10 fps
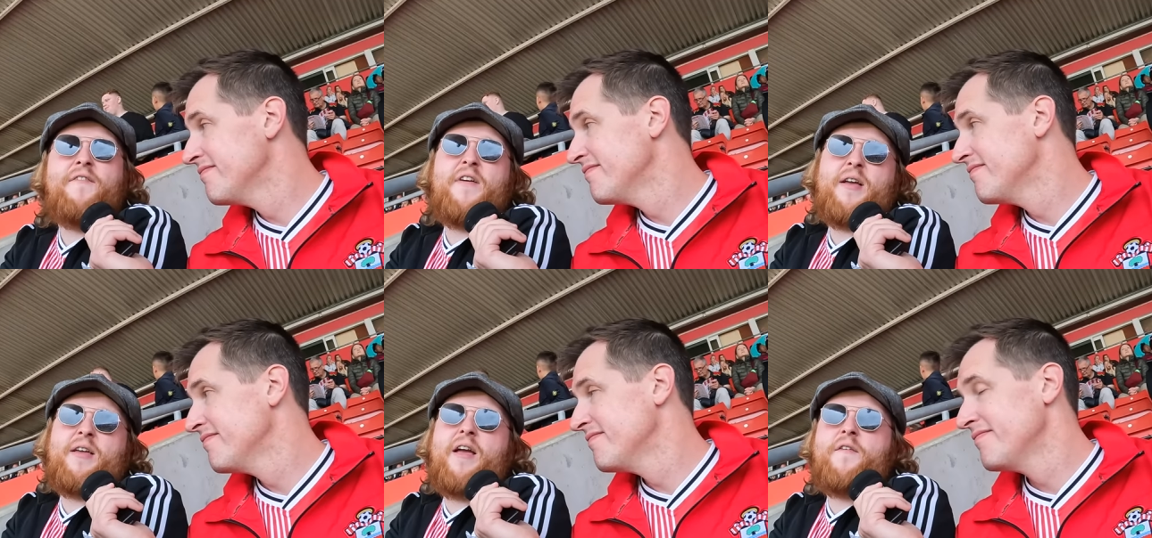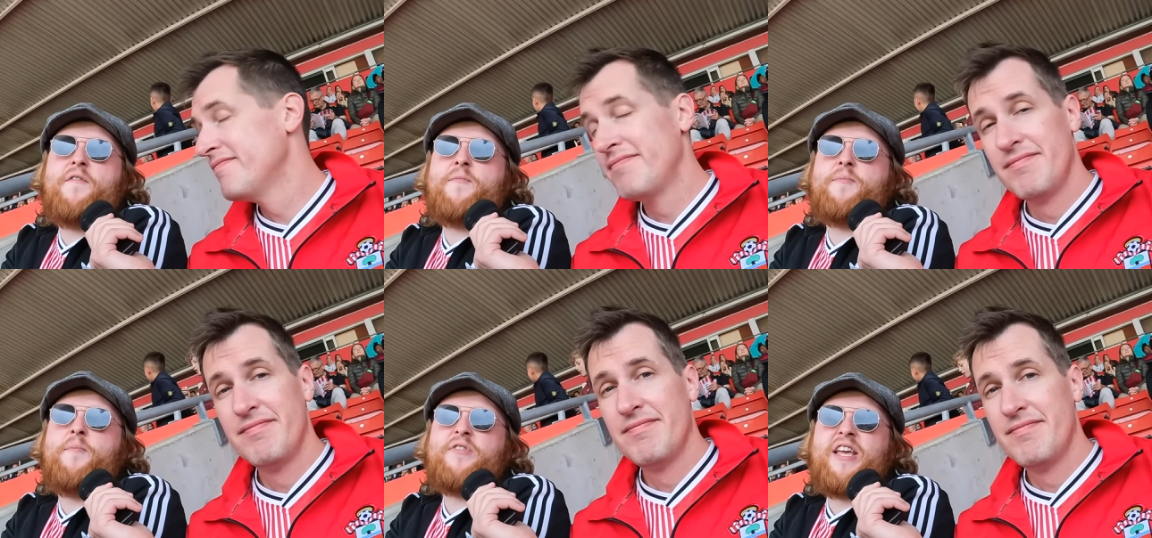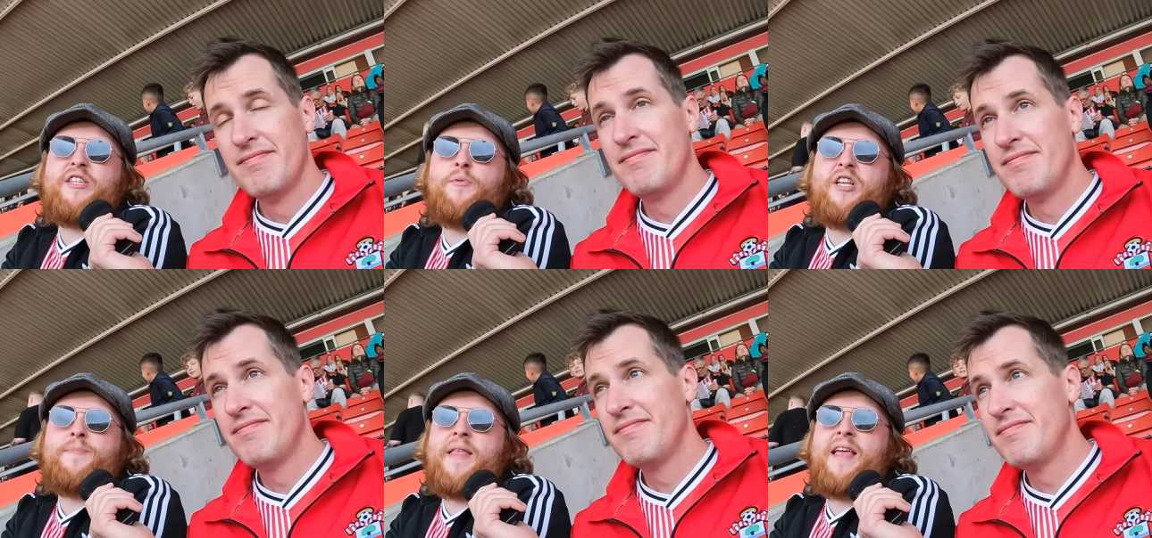Speaker 1: I think if Saints
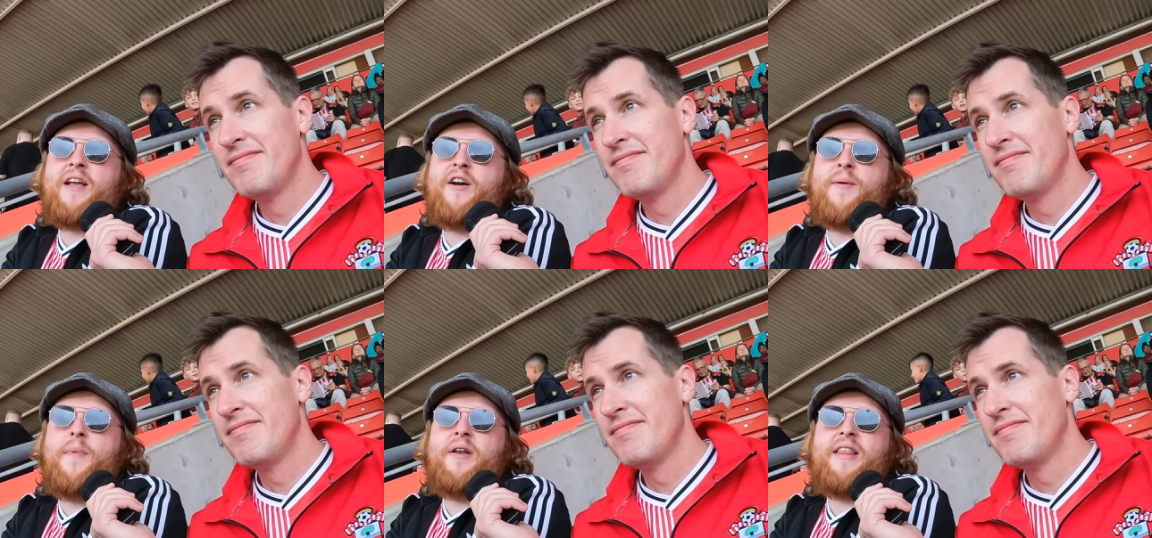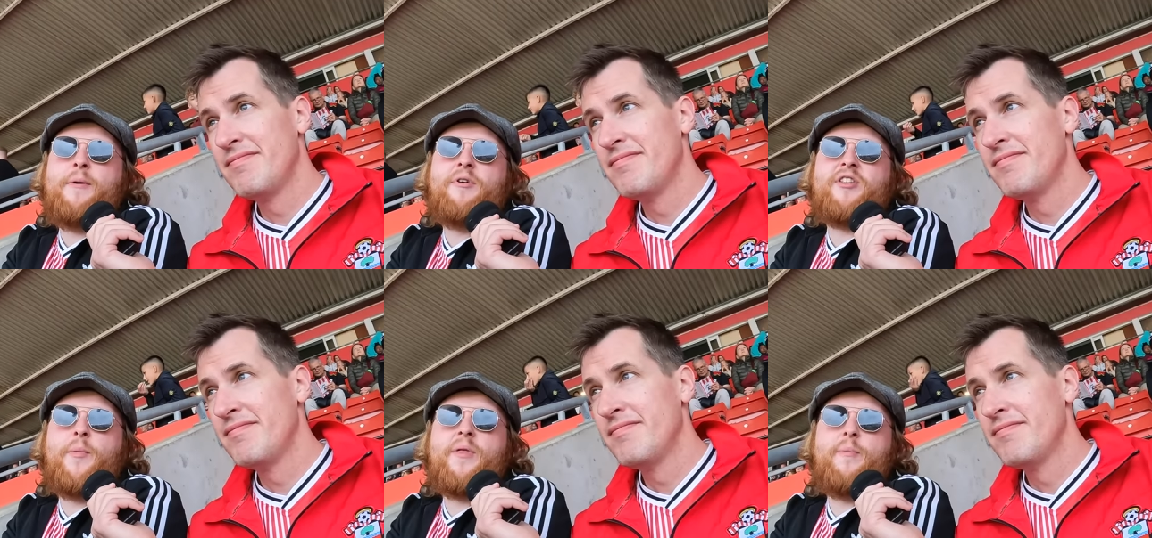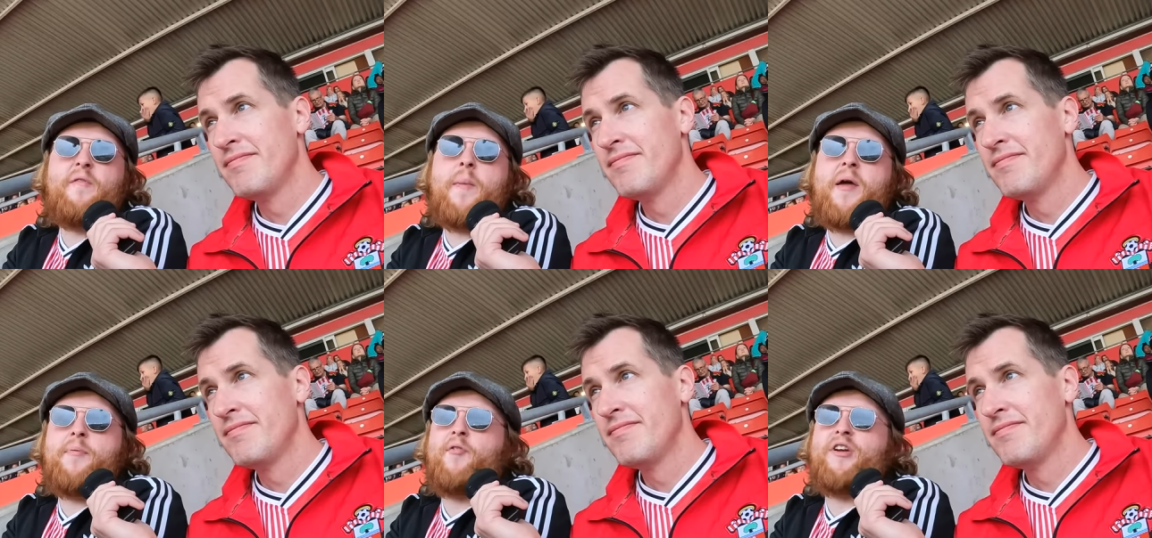want to spend that kind of money, they want someone with a
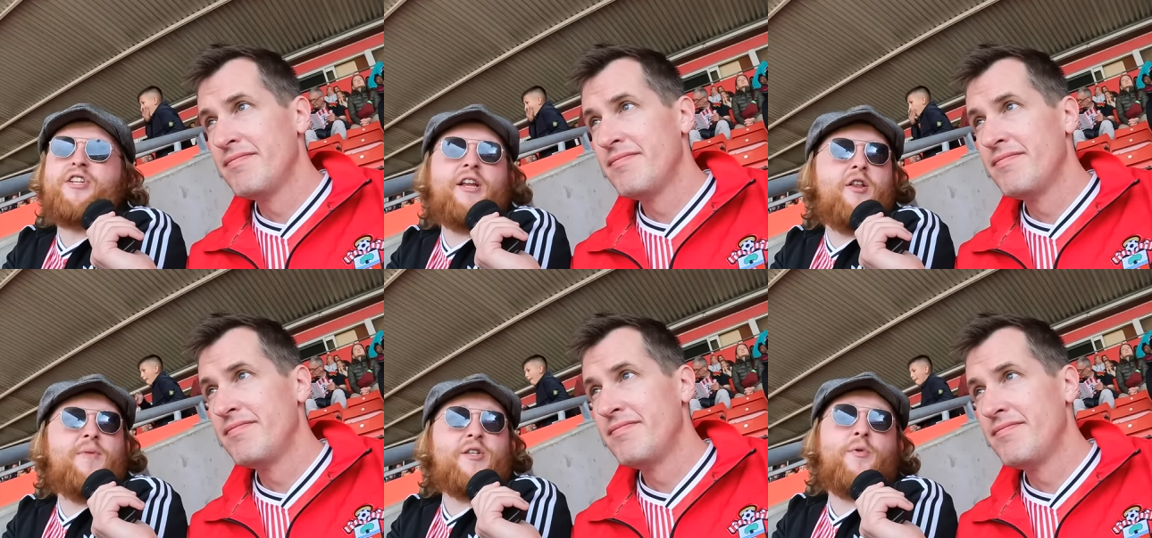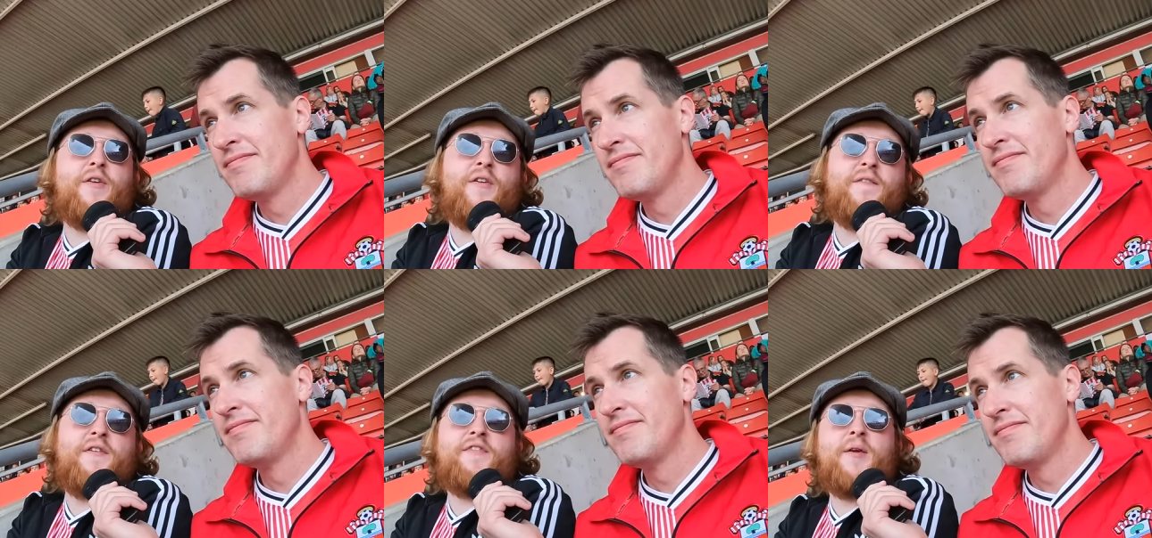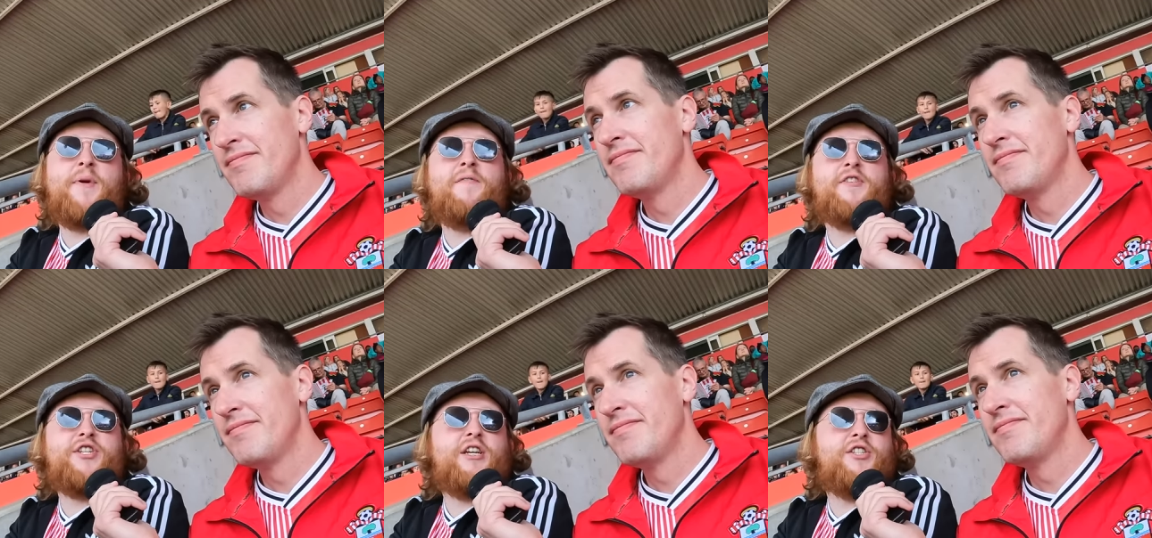bit of progression in them. That's why you think 15
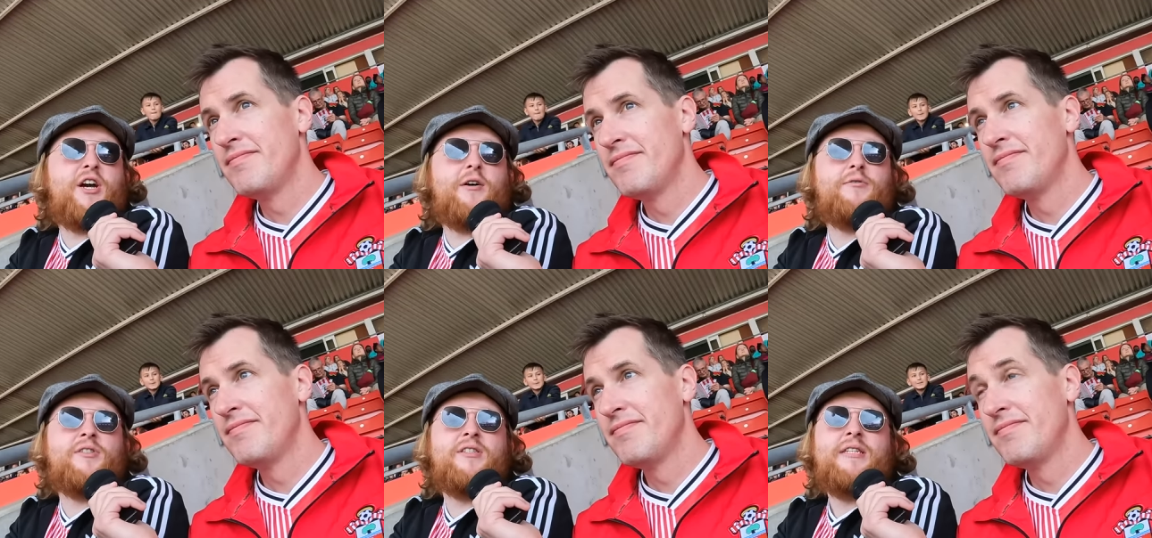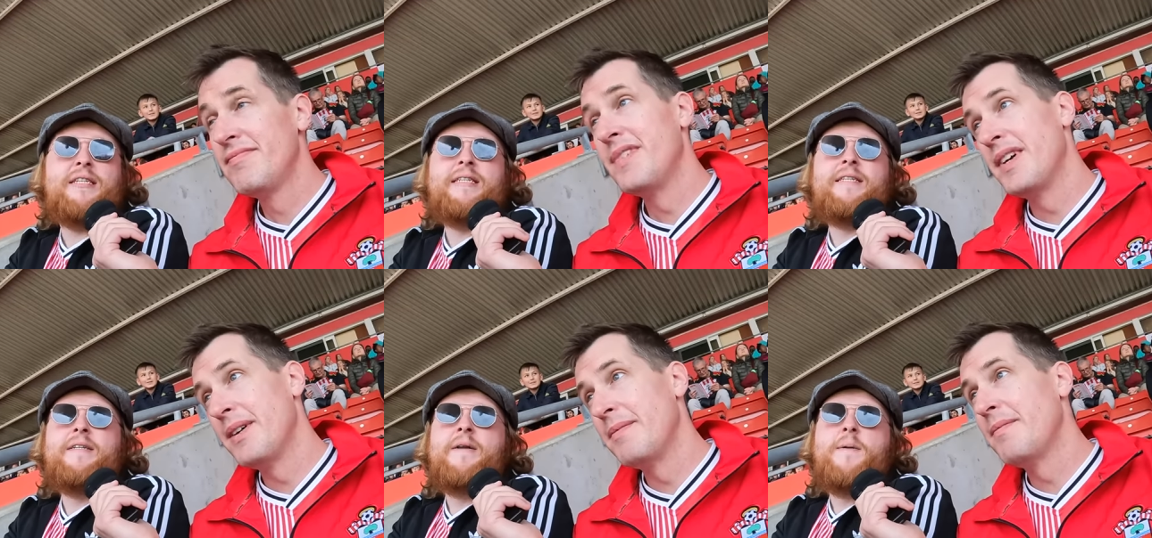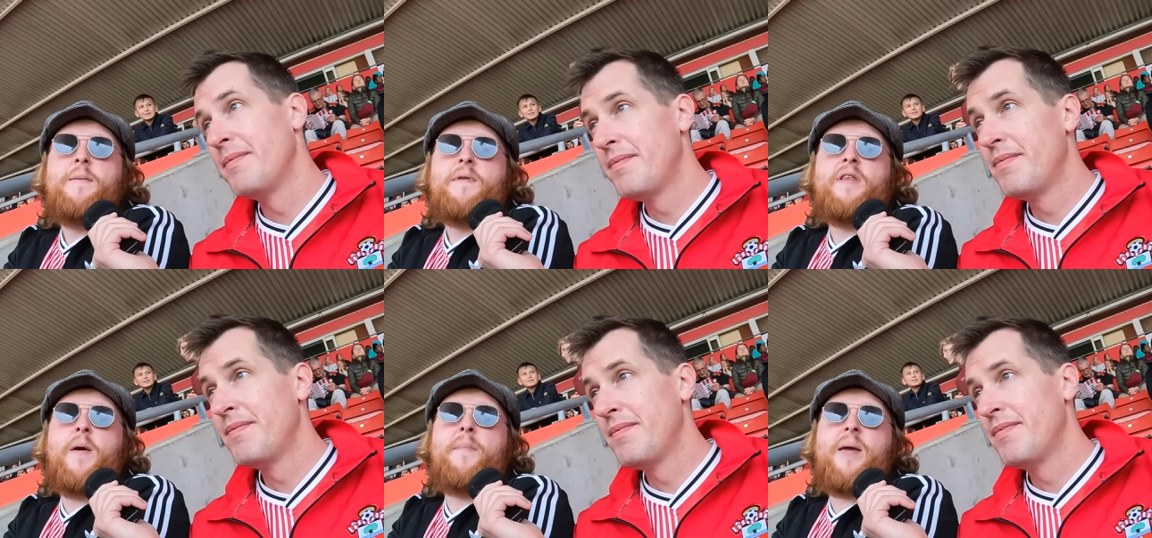million for Shea Charles
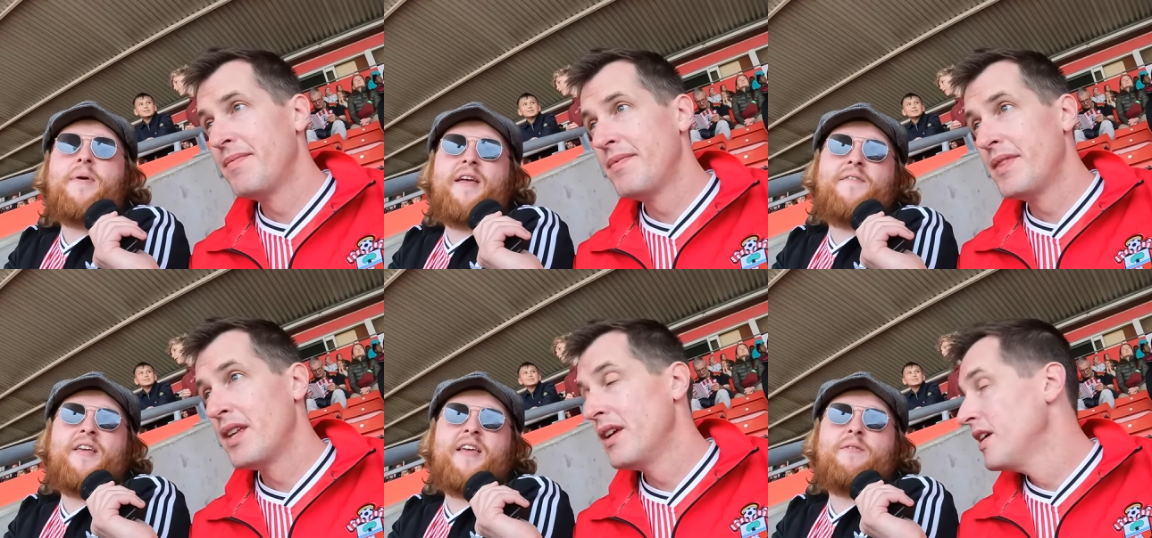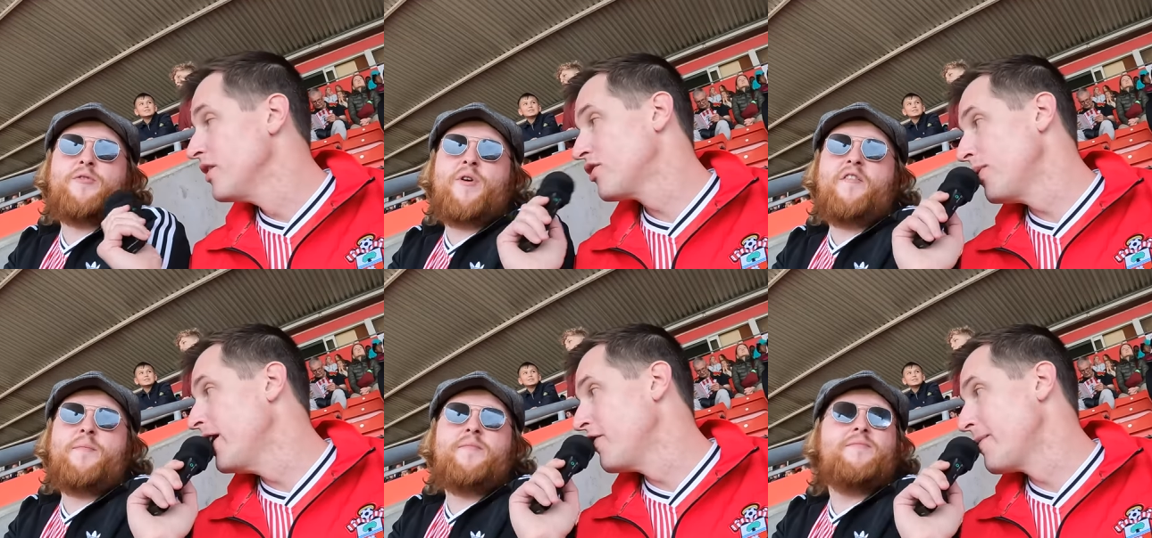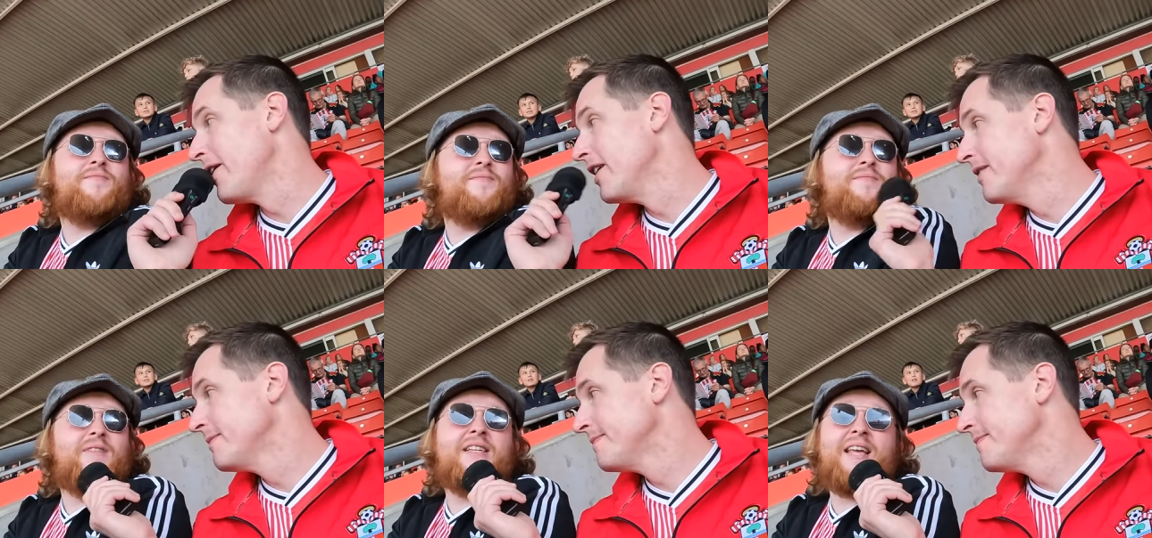you know, maybe they're thinking 12, 12
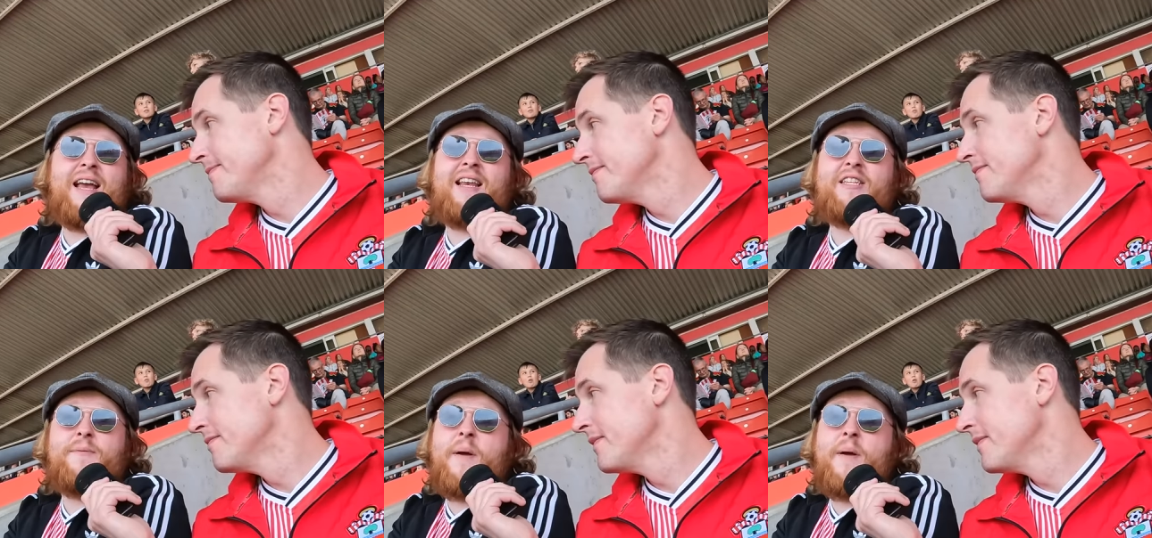apparently. Exactly. So